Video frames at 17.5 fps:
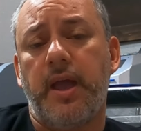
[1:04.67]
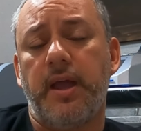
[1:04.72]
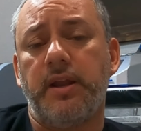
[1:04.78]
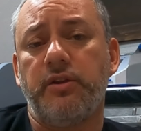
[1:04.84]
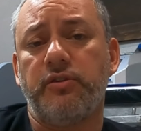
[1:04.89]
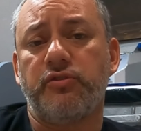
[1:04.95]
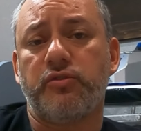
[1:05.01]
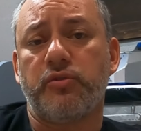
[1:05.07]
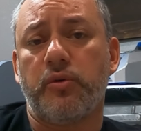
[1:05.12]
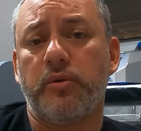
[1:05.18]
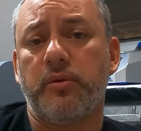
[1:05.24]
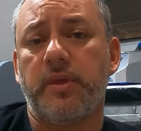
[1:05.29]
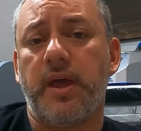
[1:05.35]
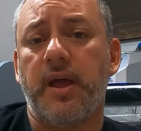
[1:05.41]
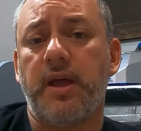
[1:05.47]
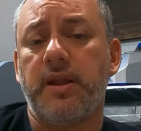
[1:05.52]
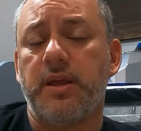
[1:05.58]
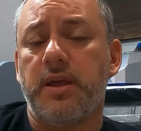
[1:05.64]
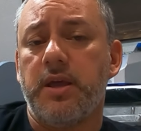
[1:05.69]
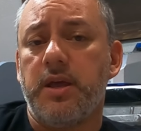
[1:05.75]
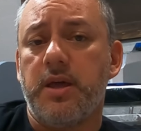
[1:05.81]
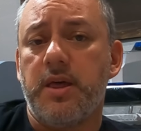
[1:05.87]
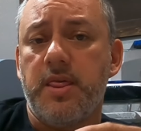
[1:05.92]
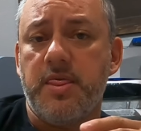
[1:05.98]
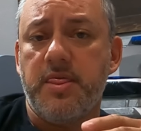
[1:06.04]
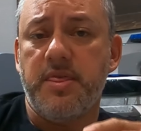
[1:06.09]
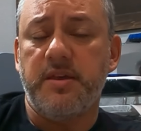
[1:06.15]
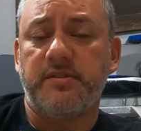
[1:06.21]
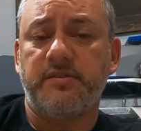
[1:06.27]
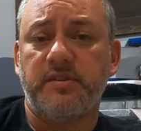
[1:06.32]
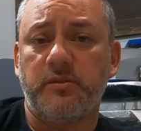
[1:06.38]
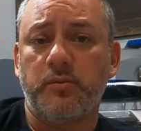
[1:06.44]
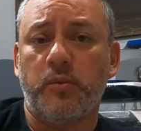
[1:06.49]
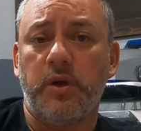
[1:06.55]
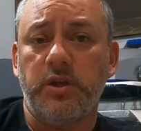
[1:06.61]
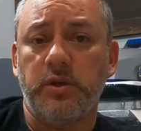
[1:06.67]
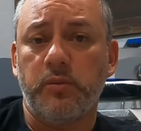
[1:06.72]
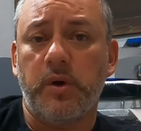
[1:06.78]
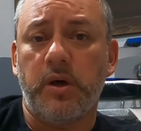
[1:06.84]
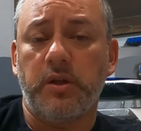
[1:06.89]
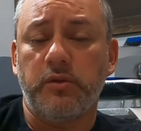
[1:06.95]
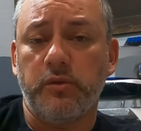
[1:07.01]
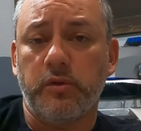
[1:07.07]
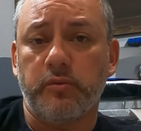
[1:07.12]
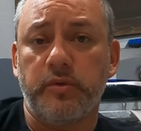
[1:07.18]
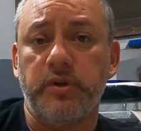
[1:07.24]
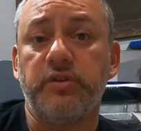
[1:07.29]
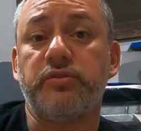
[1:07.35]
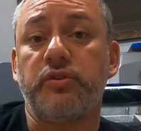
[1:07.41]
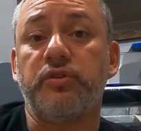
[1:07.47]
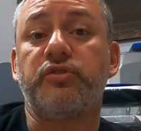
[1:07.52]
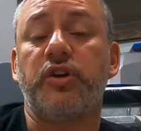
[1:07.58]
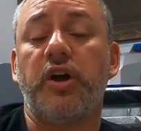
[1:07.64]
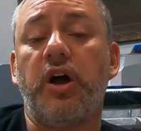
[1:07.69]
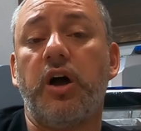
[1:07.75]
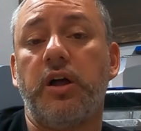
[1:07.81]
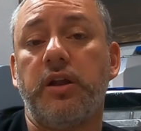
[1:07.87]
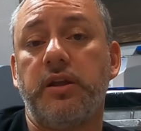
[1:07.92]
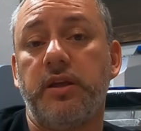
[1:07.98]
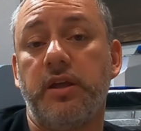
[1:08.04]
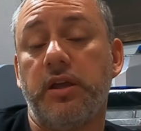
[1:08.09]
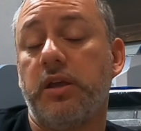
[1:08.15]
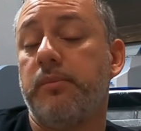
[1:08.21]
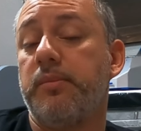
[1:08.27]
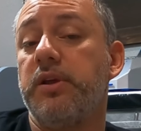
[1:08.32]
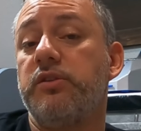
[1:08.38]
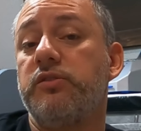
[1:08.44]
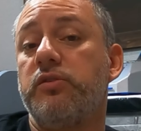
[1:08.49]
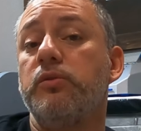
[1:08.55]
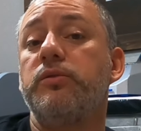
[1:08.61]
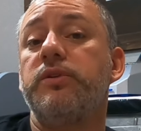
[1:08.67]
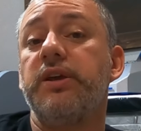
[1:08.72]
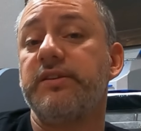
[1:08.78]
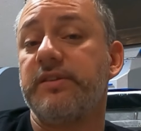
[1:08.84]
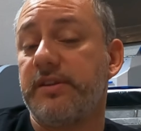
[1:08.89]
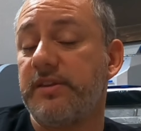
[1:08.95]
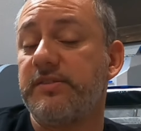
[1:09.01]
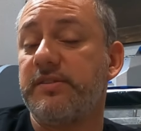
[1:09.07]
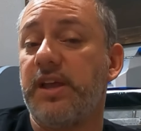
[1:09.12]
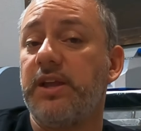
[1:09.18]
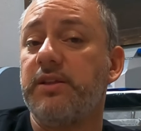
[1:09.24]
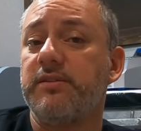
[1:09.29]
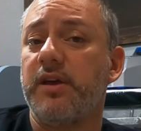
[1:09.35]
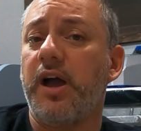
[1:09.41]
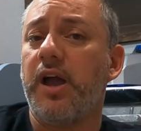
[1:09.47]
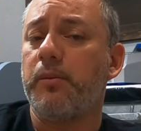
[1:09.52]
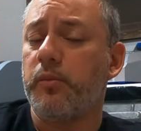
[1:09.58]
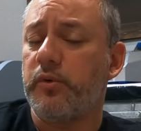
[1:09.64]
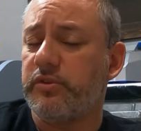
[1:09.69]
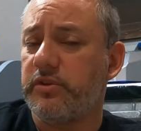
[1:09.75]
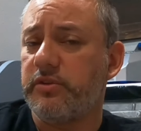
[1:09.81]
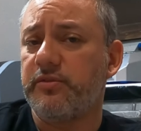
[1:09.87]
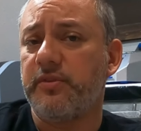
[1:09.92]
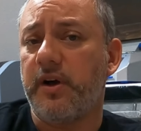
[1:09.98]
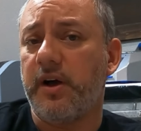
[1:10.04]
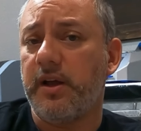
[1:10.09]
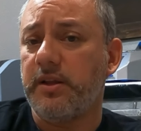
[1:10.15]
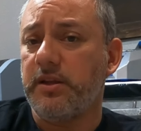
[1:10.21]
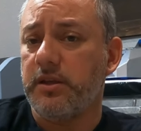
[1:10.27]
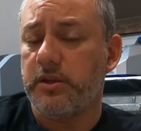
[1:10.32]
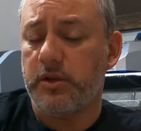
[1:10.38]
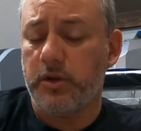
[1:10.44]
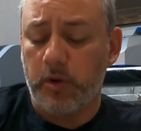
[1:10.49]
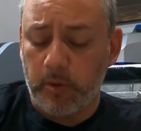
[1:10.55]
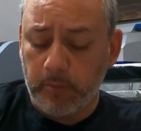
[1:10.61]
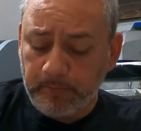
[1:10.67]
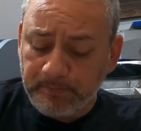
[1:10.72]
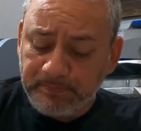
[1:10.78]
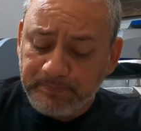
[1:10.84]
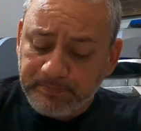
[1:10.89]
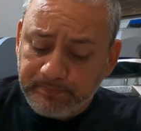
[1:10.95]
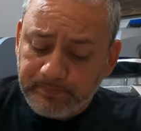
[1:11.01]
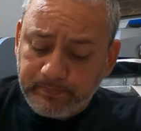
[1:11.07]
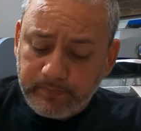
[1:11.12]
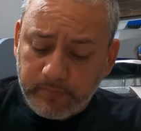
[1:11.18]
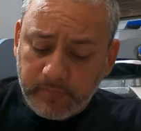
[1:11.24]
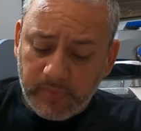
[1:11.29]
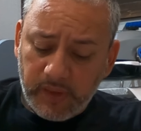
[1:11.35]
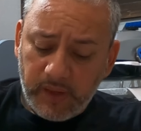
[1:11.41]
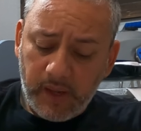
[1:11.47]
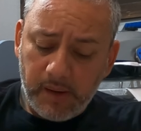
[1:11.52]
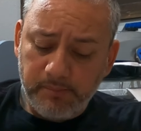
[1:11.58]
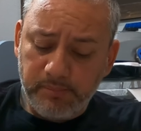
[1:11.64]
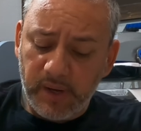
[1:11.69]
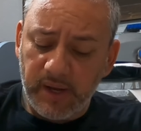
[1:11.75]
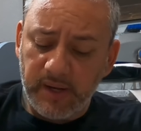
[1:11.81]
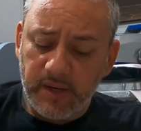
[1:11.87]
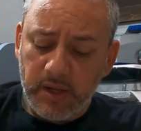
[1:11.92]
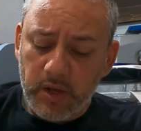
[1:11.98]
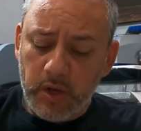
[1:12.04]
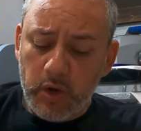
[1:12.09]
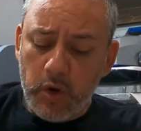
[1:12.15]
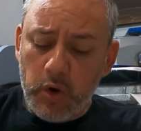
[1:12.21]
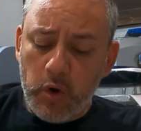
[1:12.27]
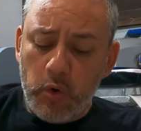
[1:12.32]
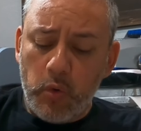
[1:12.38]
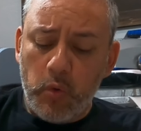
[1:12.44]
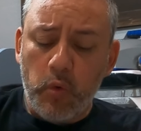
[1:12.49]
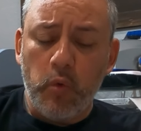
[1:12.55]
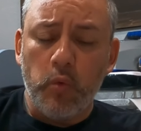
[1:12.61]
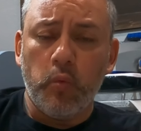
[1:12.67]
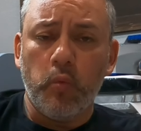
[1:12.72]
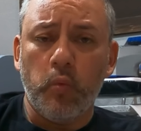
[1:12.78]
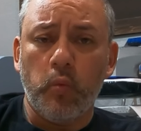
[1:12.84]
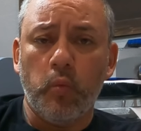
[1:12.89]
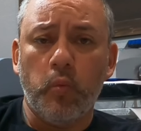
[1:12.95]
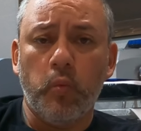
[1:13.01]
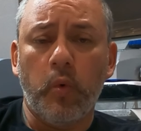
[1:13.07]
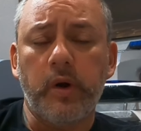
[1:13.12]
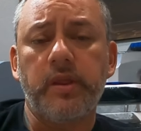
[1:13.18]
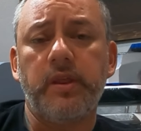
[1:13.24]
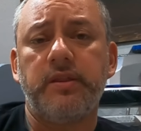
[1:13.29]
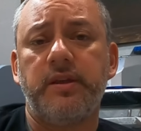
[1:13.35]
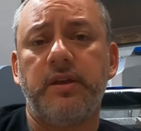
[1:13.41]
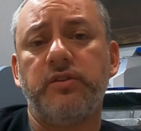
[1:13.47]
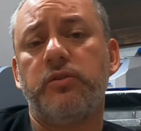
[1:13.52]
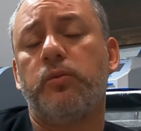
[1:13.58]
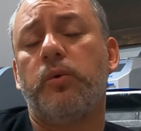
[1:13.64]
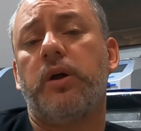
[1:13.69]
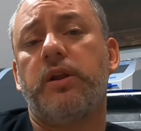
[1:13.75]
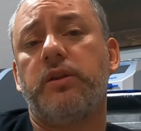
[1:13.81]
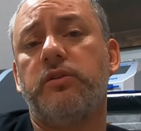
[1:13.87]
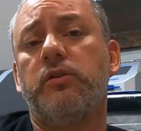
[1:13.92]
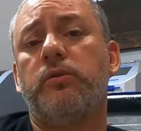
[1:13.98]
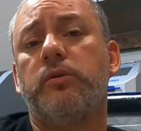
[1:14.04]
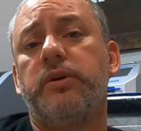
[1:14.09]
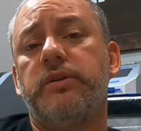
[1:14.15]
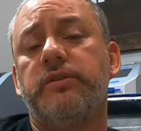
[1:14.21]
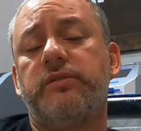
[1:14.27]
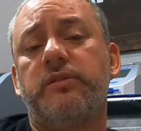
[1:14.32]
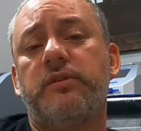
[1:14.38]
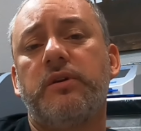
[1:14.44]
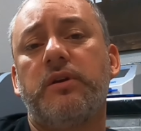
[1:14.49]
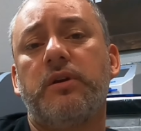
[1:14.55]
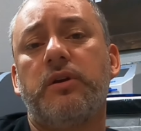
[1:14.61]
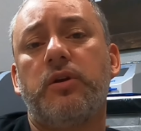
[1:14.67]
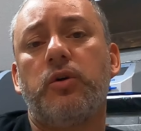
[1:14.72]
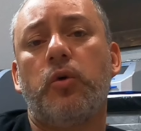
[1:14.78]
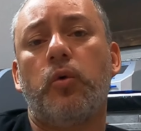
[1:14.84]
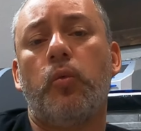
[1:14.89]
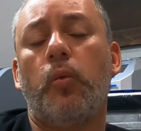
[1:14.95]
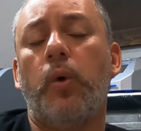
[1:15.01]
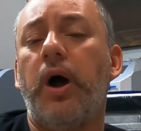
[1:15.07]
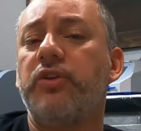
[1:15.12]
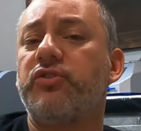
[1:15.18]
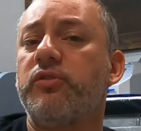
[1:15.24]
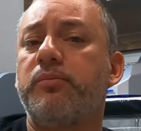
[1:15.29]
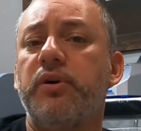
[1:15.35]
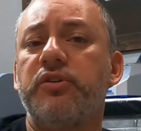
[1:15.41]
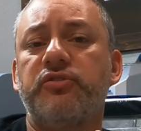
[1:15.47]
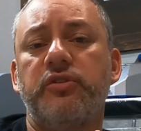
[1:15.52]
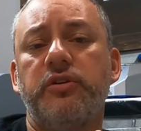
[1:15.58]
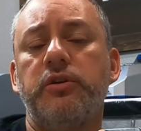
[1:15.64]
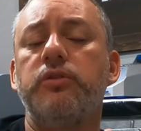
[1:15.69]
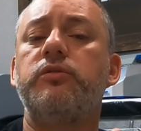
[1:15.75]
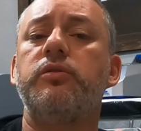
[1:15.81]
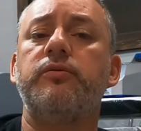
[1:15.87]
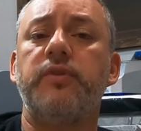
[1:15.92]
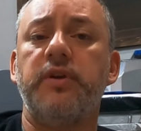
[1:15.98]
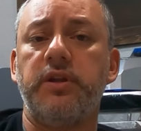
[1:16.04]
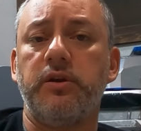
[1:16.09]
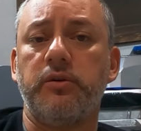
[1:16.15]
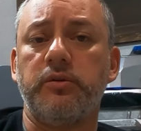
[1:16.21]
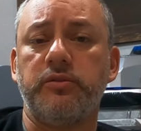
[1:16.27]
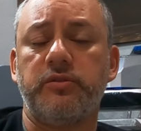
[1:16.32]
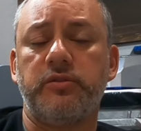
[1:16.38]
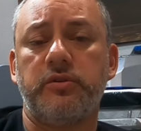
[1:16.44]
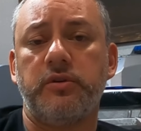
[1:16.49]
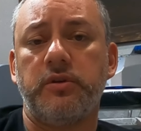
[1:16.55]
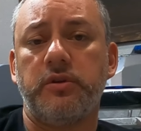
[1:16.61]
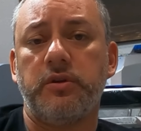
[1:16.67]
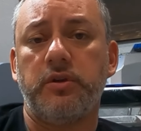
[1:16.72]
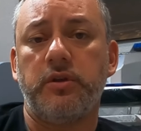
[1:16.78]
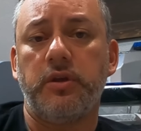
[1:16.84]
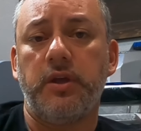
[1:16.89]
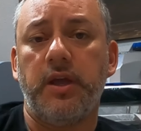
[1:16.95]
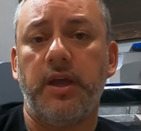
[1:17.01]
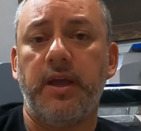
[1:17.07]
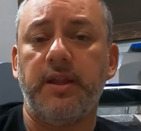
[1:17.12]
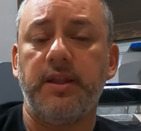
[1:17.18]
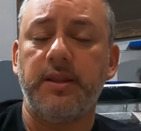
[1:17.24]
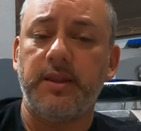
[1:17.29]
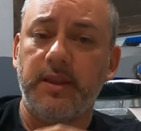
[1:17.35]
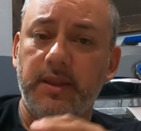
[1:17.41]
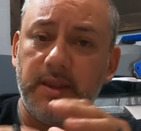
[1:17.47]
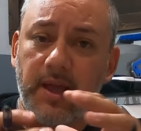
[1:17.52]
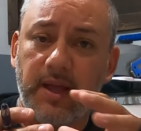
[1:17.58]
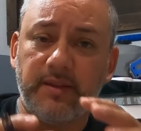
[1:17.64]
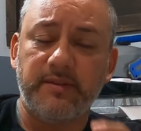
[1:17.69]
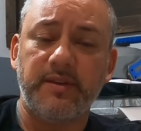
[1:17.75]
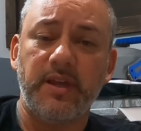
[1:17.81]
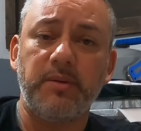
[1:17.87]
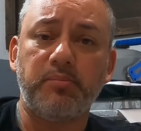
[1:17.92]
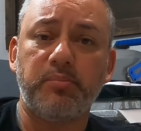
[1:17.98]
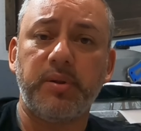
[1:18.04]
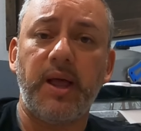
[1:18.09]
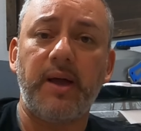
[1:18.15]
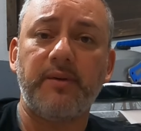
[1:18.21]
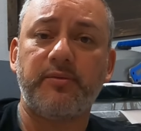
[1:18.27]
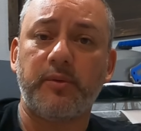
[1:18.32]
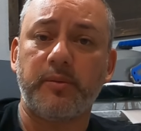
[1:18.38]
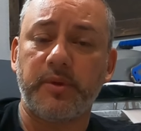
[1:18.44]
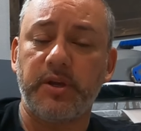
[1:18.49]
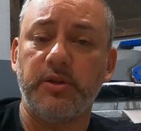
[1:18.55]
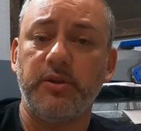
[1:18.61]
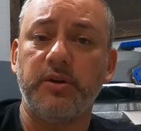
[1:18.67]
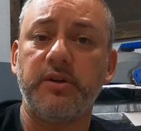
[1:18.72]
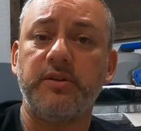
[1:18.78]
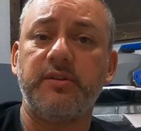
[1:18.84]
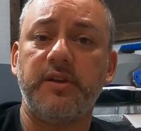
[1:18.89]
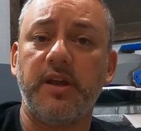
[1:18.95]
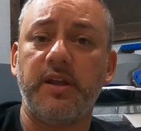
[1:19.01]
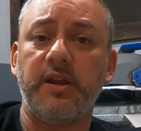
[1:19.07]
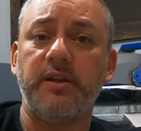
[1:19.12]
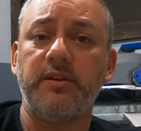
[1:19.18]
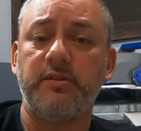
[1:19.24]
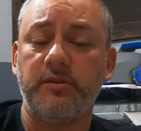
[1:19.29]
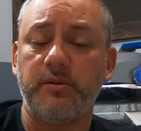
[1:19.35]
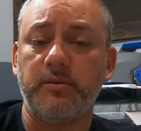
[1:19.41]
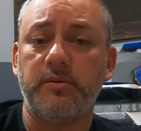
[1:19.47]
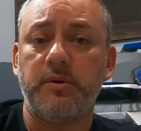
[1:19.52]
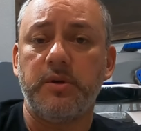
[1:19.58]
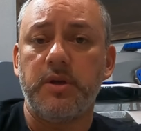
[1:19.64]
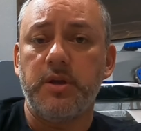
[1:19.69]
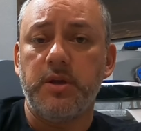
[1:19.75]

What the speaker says: and ensure that this is what you want to do the research on. It could be two things at the same time, which is fine, but one of the things you want to do is watch a bunch of YouTube videos in that same platform that you're looking to get into,